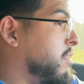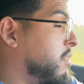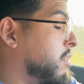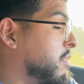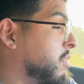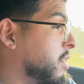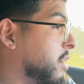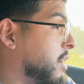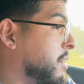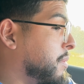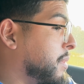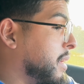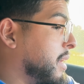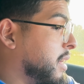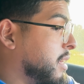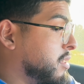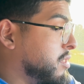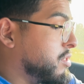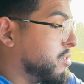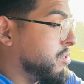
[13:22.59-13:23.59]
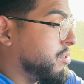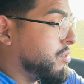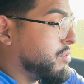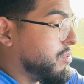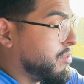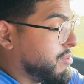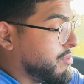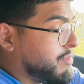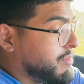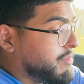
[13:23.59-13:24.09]
on our way
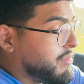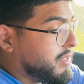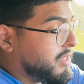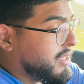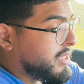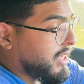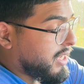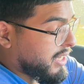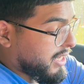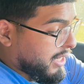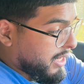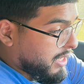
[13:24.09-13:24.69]
to st